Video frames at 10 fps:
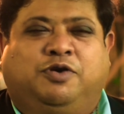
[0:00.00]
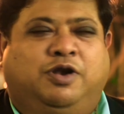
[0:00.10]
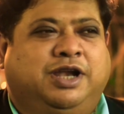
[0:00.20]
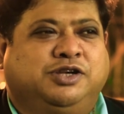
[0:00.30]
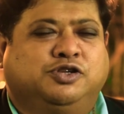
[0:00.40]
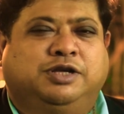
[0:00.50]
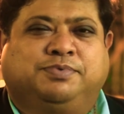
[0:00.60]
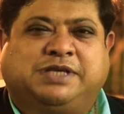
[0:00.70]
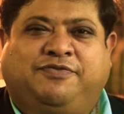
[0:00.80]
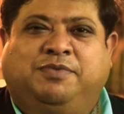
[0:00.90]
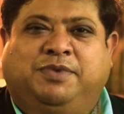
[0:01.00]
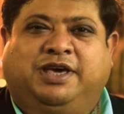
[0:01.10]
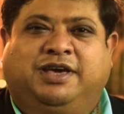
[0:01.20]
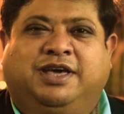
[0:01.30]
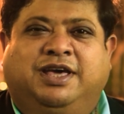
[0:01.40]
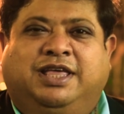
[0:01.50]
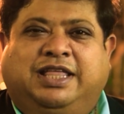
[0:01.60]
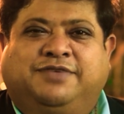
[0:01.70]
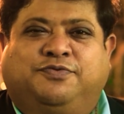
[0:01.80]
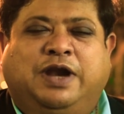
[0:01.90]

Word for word: Golden Tulips F&B, the